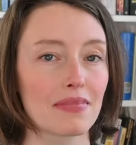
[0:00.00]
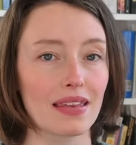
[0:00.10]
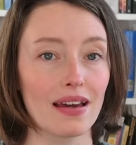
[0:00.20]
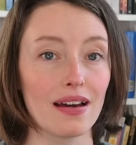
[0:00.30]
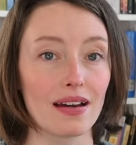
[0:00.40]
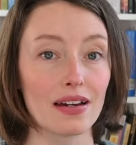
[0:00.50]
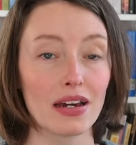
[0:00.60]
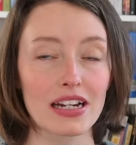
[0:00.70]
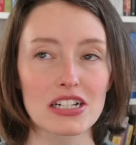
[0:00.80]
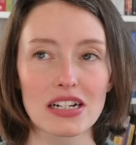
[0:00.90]
yeah I
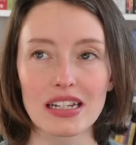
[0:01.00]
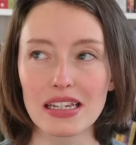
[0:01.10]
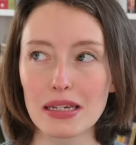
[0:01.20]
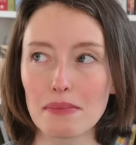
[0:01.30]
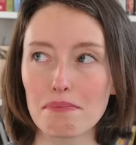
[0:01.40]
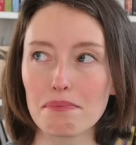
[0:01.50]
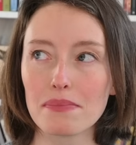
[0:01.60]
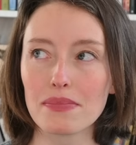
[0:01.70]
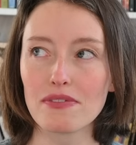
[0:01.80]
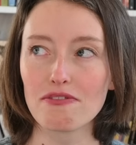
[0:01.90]
actually
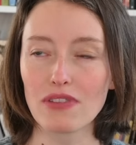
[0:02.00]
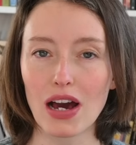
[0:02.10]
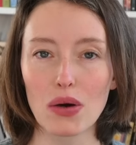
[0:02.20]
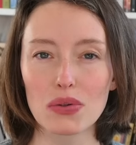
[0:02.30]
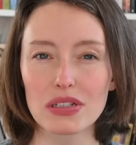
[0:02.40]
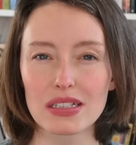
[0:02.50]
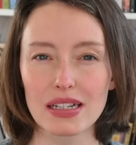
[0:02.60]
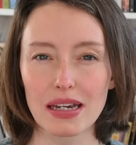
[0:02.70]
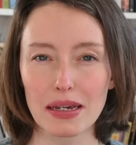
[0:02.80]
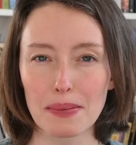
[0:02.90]
found
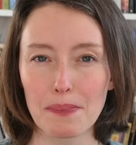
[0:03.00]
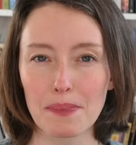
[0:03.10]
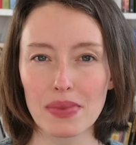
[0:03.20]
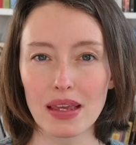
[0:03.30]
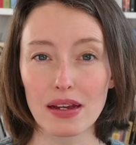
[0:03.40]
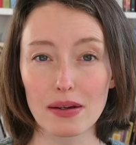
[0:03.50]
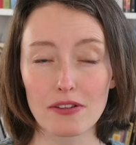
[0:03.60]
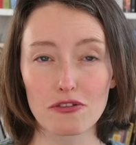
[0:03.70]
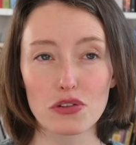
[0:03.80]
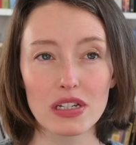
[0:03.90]
um, a, a
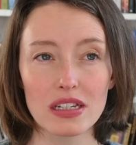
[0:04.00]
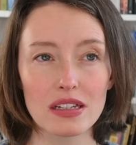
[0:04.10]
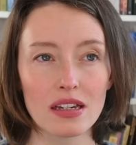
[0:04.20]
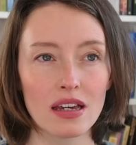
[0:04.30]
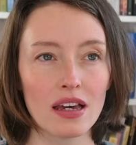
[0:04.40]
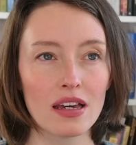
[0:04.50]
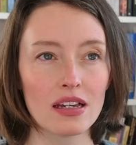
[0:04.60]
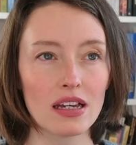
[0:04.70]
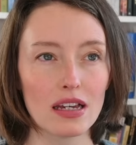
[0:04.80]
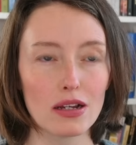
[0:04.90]
free
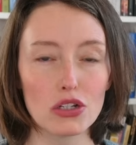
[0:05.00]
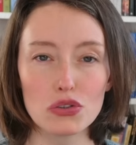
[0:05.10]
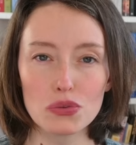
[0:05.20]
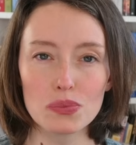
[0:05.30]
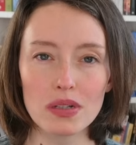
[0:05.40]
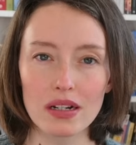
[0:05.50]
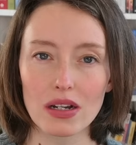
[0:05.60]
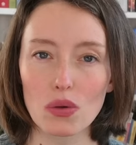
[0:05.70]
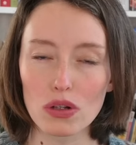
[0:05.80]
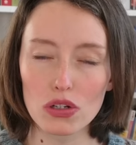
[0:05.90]
uh, loom, an
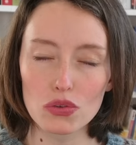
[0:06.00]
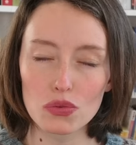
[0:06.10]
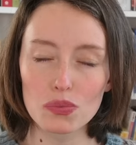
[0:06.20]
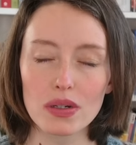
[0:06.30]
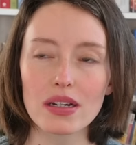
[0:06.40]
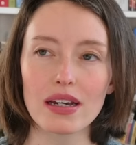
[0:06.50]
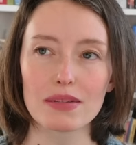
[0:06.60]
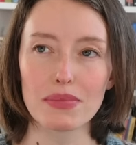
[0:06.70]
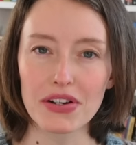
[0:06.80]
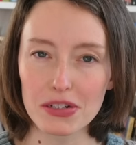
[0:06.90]
old loom
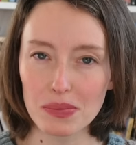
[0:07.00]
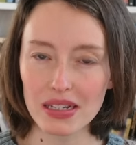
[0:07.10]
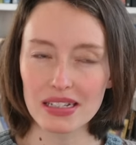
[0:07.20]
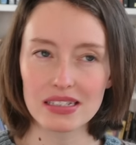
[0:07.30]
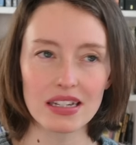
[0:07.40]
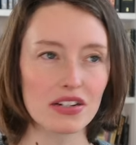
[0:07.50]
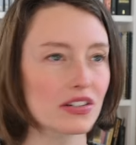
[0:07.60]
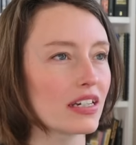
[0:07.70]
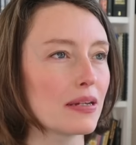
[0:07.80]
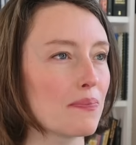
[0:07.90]
at marketplace the other
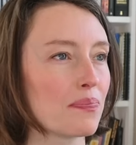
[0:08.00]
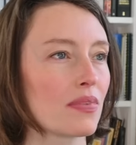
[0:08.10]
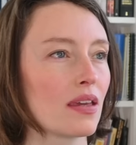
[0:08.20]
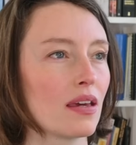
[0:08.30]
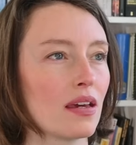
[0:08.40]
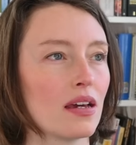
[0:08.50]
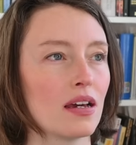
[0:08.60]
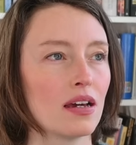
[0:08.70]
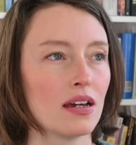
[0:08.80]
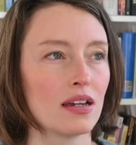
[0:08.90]
day
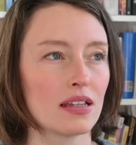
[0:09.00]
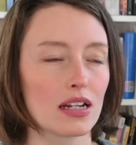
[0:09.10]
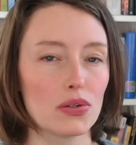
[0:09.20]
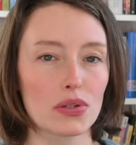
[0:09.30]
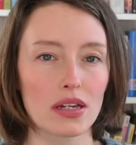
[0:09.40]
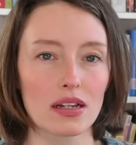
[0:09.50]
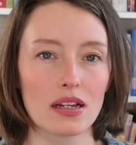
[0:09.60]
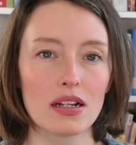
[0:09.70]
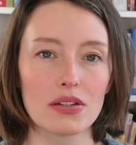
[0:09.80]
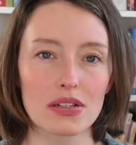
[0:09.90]
Lucas,
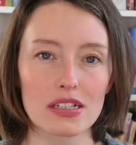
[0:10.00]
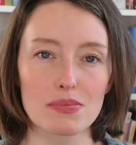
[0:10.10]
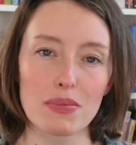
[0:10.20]
Lucas